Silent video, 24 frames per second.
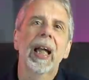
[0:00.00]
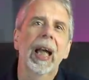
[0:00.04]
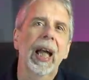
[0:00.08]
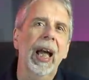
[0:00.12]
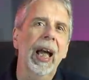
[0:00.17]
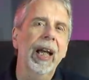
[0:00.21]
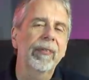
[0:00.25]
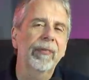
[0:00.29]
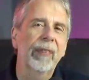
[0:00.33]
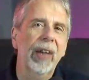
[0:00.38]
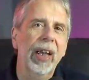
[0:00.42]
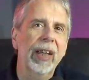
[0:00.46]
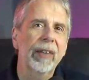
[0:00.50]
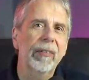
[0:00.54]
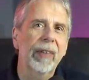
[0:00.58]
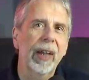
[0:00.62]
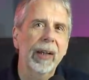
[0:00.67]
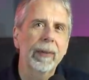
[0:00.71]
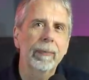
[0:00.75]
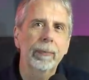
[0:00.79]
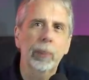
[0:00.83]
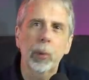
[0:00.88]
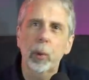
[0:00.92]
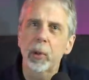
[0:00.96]
And they
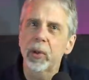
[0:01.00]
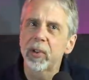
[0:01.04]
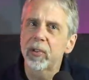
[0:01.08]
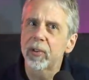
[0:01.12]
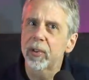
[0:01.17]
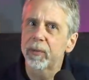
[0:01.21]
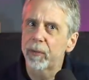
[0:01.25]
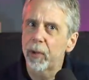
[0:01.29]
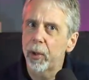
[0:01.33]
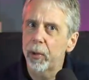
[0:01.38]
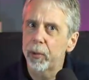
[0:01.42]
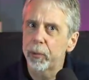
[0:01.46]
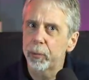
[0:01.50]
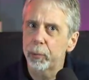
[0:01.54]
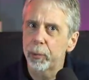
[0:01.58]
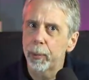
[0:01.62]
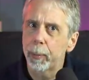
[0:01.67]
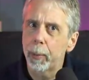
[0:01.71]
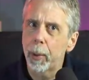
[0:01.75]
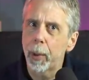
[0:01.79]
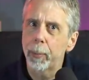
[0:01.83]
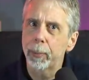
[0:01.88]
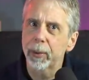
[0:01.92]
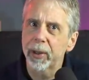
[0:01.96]
then point at those
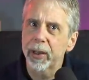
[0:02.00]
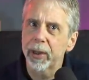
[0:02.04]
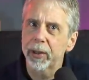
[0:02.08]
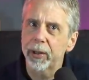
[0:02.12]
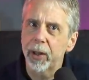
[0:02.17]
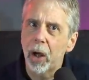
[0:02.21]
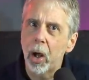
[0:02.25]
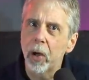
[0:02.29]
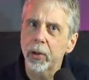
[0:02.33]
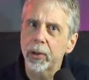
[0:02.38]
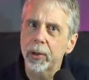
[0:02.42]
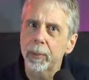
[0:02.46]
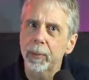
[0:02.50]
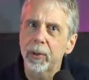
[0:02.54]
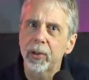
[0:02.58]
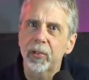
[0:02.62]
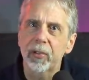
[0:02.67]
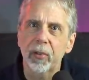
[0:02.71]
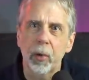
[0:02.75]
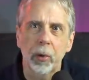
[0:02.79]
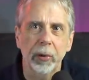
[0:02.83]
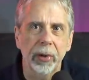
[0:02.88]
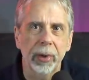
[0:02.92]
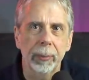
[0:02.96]
Republican
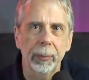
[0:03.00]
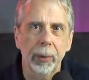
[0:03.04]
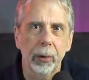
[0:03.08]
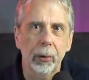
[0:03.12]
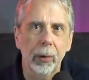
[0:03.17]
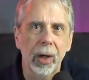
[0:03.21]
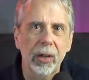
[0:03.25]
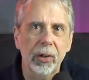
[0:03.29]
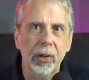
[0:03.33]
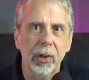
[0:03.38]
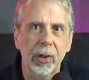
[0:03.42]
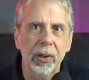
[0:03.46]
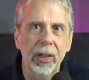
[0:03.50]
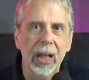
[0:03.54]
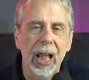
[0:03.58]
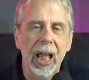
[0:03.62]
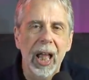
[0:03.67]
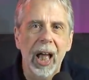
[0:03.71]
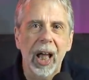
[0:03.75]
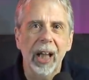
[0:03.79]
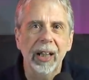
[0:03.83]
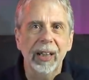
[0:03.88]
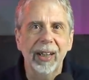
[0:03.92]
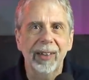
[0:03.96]
arguments on immigration
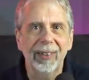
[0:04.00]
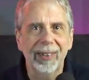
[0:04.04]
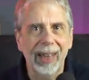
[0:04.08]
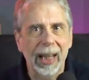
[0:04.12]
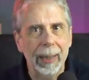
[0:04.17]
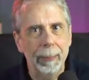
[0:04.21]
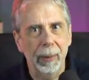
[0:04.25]
and they say,